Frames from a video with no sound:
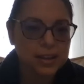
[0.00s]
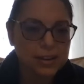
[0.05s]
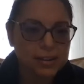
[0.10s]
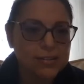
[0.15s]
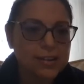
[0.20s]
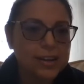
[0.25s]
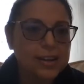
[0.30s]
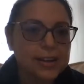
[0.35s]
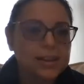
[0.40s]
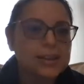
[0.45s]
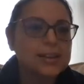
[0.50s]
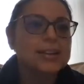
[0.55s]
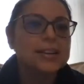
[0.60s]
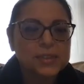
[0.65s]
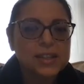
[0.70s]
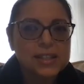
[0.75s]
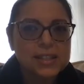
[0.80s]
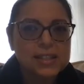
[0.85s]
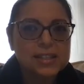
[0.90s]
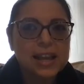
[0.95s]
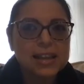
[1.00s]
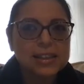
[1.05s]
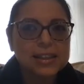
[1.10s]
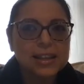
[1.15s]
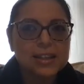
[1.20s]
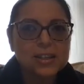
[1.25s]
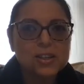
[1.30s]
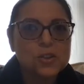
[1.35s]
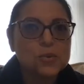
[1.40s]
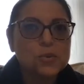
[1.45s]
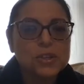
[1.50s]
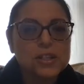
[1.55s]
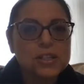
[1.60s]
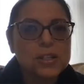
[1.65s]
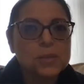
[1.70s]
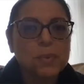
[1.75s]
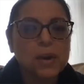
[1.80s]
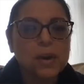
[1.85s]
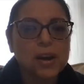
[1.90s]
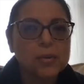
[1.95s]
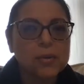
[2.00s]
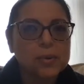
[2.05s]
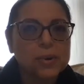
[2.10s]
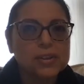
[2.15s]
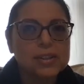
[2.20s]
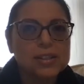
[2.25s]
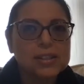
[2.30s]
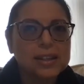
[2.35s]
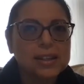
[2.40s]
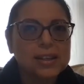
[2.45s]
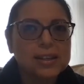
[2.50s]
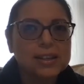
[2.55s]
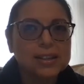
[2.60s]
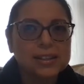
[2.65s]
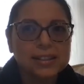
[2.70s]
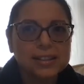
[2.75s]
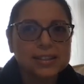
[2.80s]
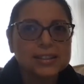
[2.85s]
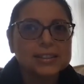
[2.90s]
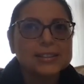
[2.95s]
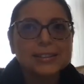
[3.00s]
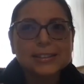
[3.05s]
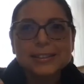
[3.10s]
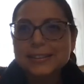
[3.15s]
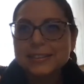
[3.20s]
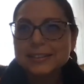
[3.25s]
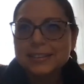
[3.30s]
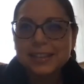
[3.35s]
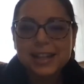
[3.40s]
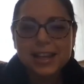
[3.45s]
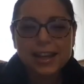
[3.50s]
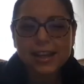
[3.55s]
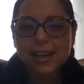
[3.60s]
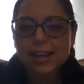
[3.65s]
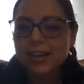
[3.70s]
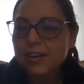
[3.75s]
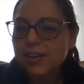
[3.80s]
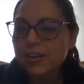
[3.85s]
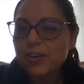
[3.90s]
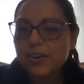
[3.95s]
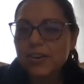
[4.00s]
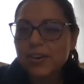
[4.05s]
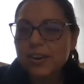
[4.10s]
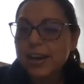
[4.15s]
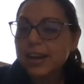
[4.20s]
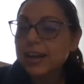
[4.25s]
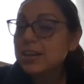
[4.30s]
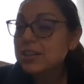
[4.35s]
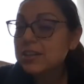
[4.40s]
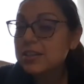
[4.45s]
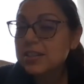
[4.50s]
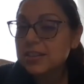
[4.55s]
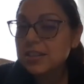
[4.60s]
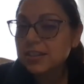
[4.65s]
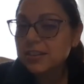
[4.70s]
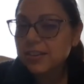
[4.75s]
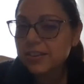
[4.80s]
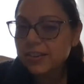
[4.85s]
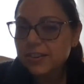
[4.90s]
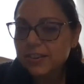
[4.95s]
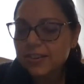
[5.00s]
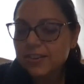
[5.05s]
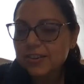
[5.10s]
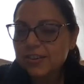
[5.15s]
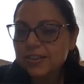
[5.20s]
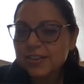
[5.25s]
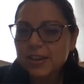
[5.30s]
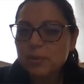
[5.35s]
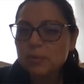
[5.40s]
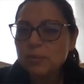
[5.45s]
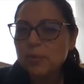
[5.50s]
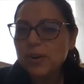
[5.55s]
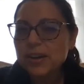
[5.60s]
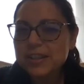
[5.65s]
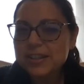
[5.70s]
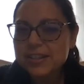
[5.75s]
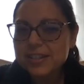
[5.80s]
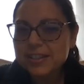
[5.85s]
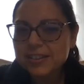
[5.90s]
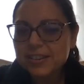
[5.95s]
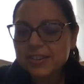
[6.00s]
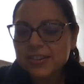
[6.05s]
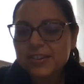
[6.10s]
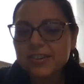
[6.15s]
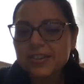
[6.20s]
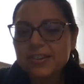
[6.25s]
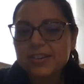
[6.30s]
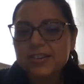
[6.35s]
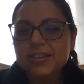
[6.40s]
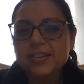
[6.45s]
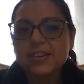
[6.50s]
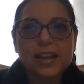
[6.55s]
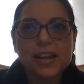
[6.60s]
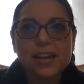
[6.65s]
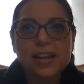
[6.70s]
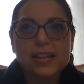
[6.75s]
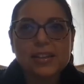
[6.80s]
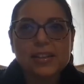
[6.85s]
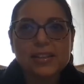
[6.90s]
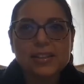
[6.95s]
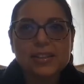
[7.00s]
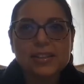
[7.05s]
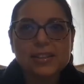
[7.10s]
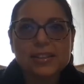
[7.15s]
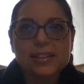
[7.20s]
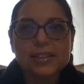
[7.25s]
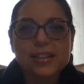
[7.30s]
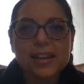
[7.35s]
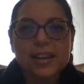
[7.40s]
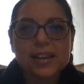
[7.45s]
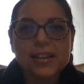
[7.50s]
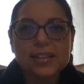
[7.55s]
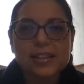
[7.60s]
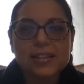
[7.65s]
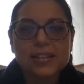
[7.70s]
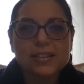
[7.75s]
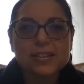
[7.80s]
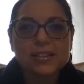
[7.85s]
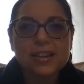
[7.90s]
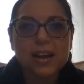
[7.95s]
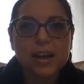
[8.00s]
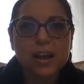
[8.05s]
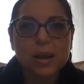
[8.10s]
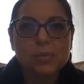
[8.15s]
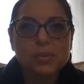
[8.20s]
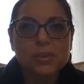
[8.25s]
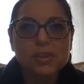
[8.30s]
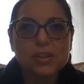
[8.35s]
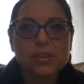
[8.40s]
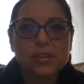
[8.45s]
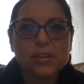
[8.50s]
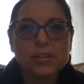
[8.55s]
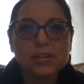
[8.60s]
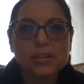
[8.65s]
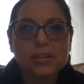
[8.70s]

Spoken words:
grade. It's that nice sweet spot where it's like they are anxious to learn, they want to learn, and it's ideal time to